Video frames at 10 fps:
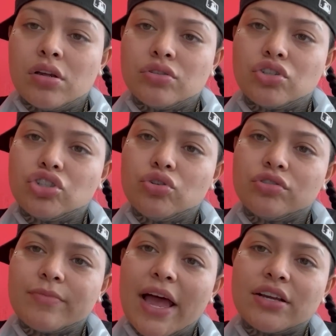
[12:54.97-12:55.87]
So she
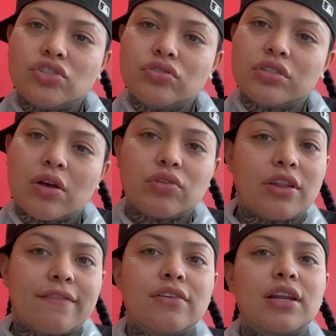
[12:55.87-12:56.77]
was mad. She was like, what
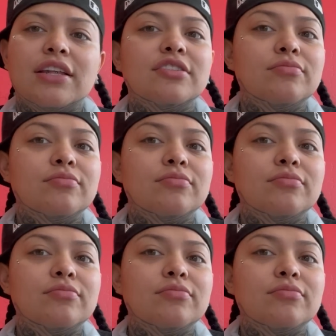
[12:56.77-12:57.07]
the fuck? Like,